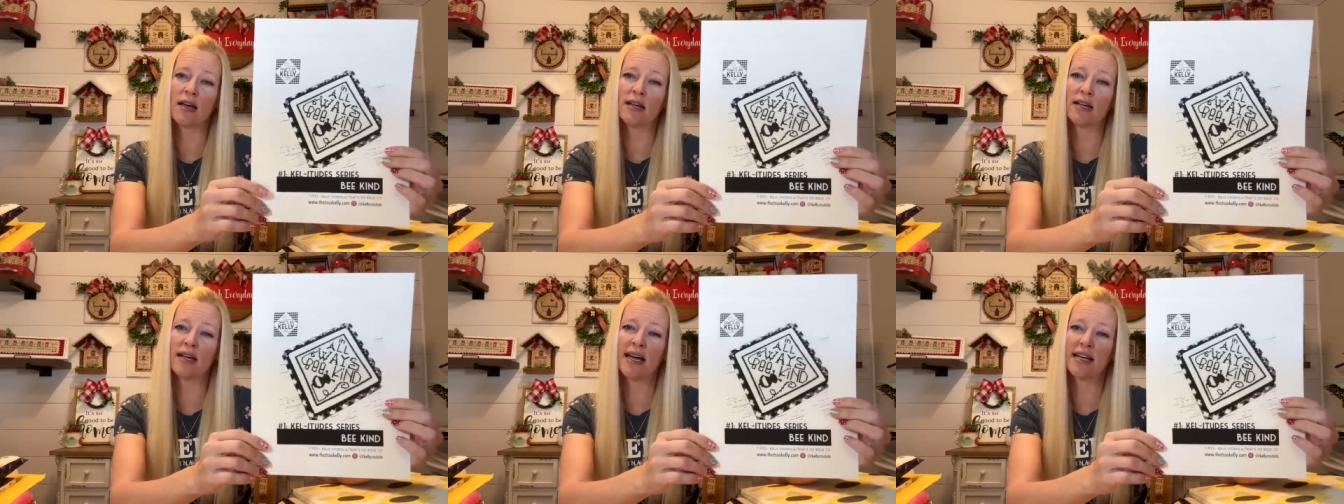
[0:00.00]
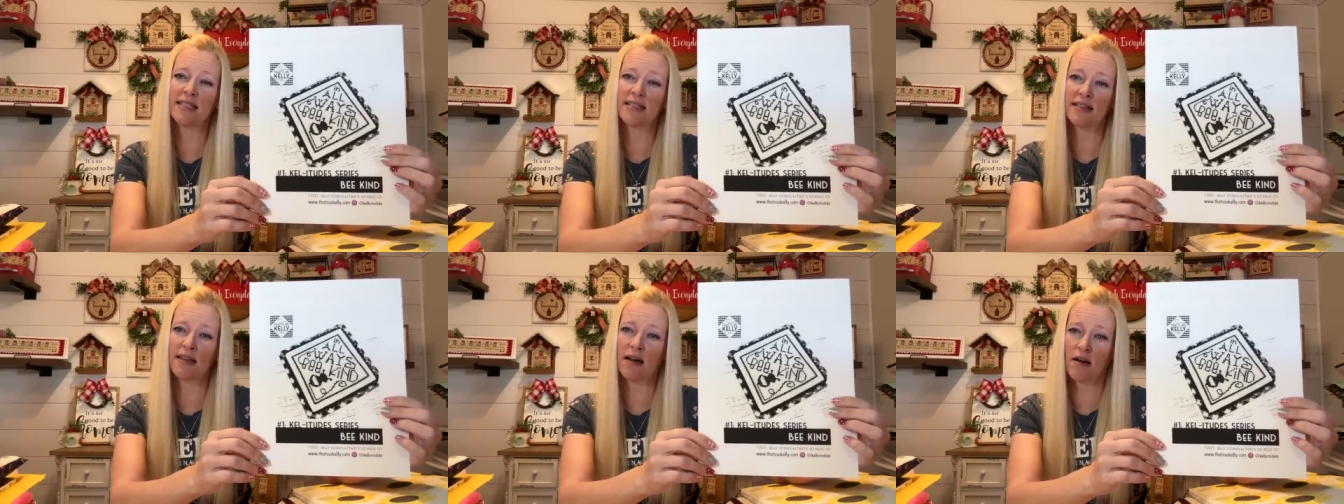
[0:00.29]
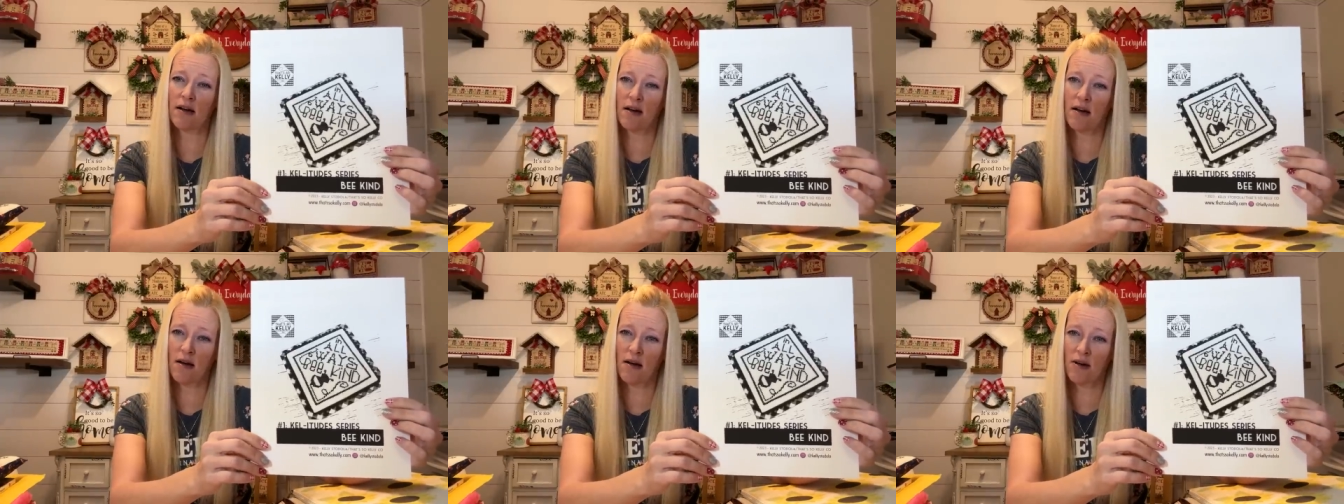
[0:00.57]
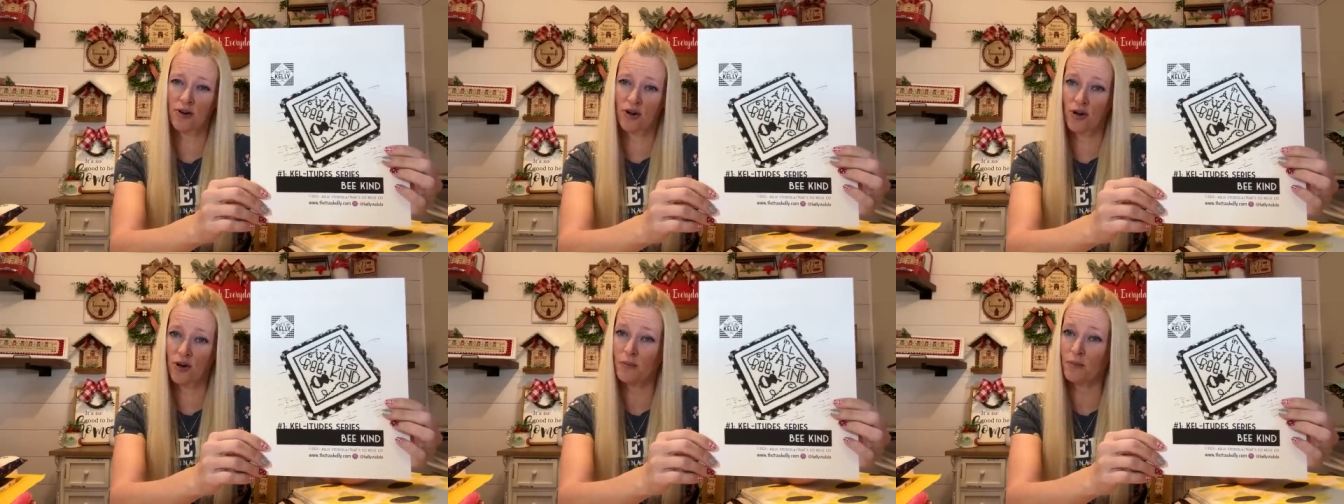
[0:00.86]
it's
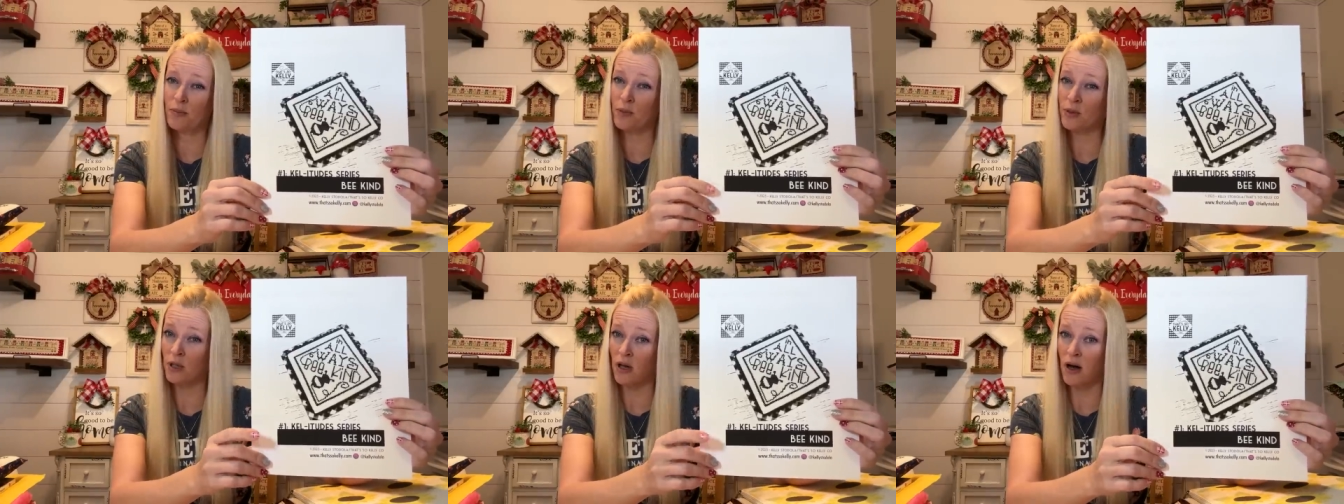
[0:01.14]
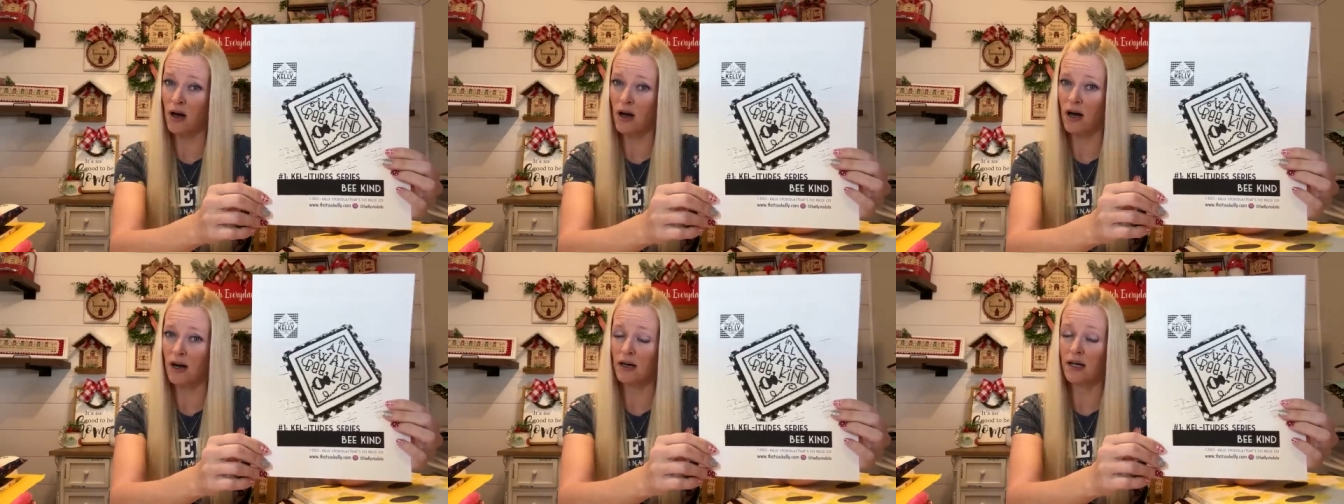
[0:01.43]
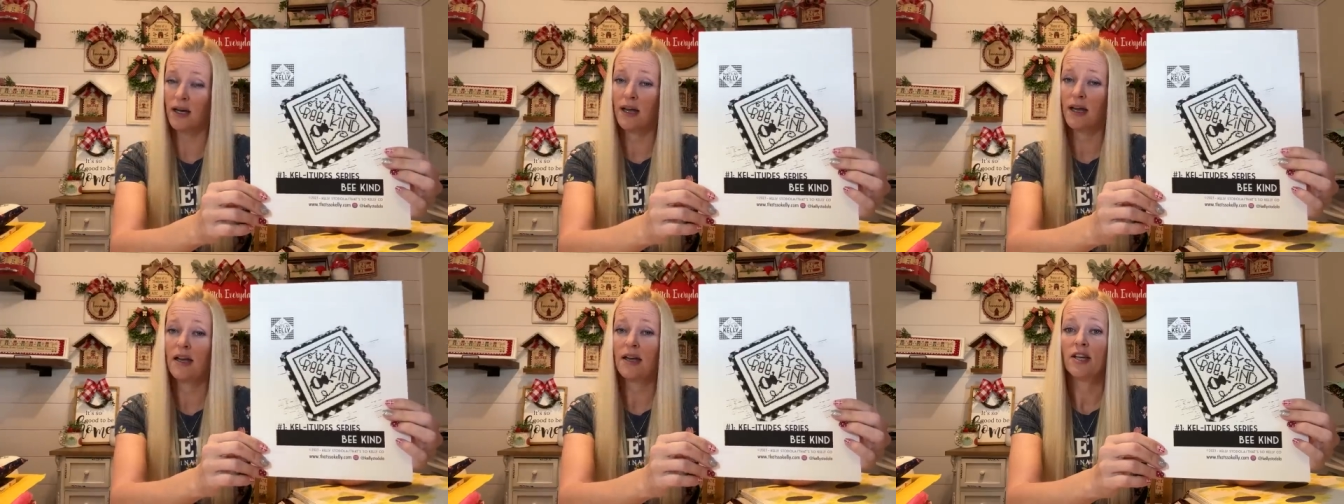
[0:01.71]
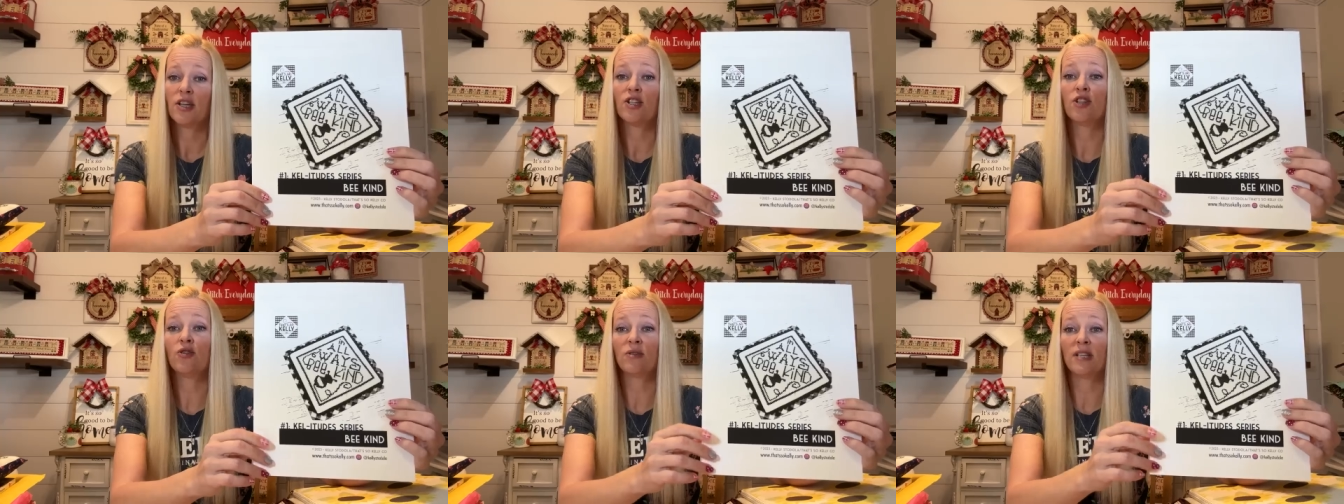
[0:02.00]
on her blog.
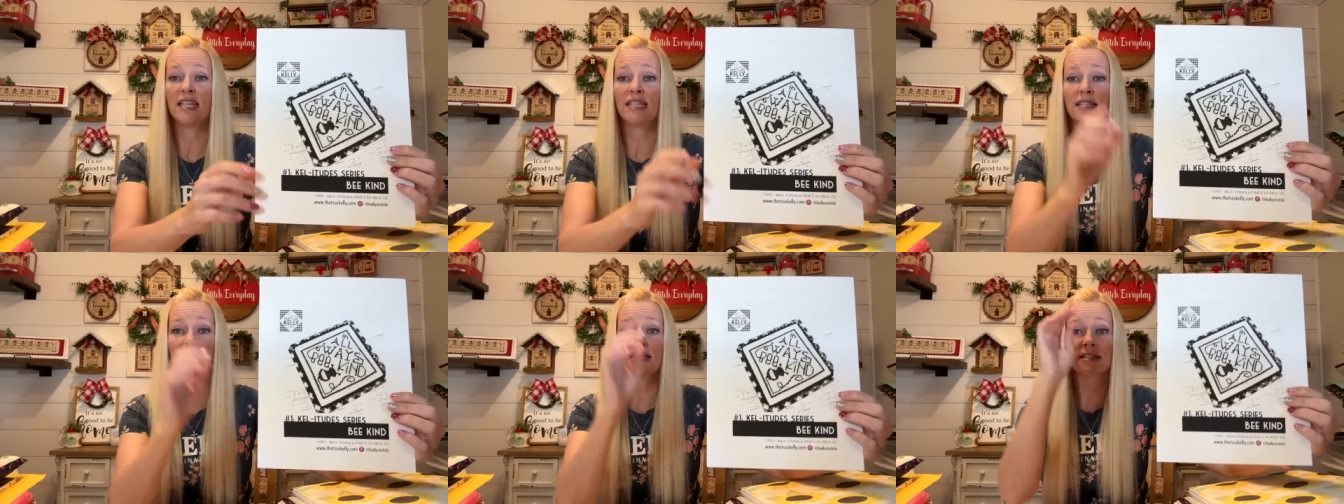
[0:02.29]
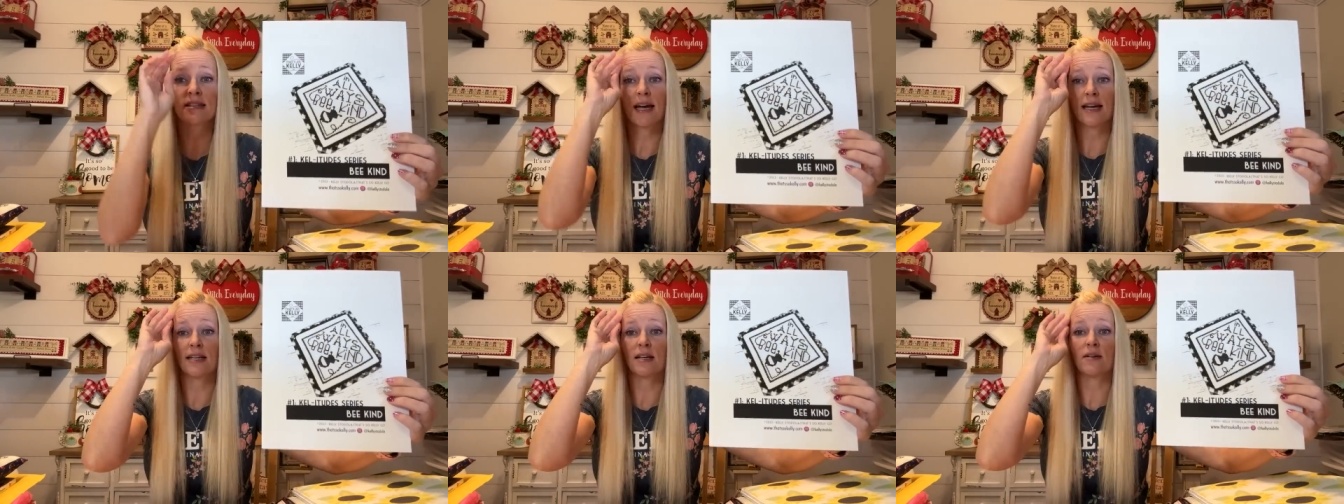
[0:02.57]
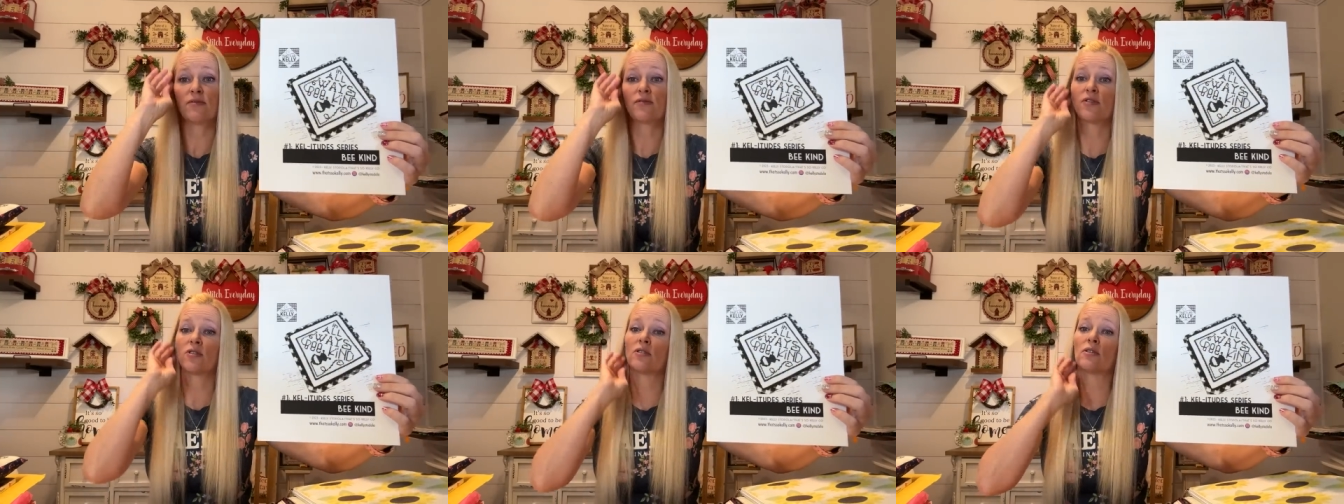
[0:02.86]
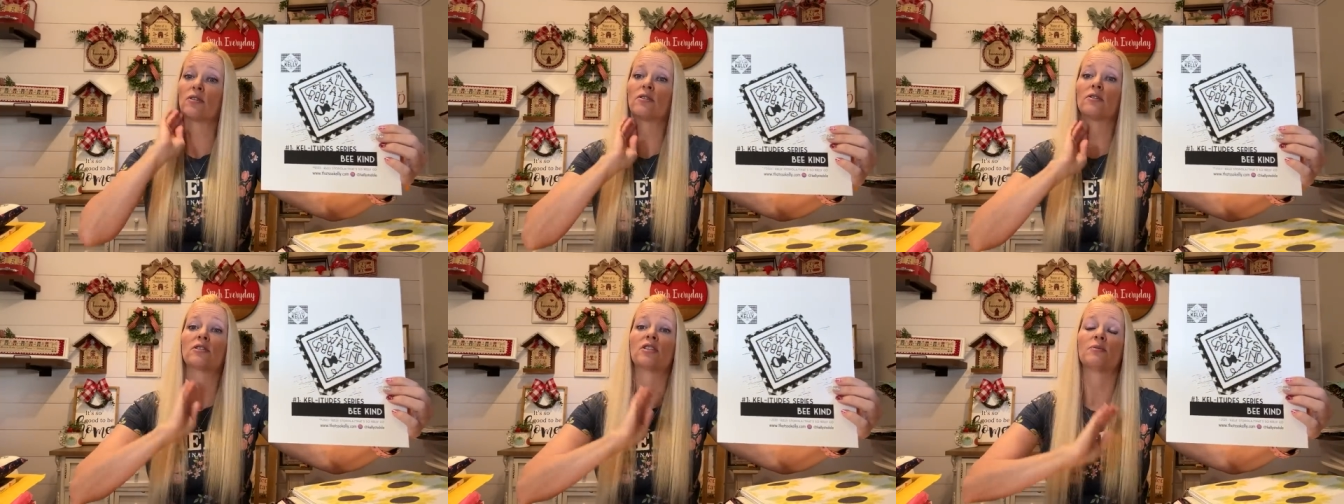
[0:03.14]
You need to sign up for,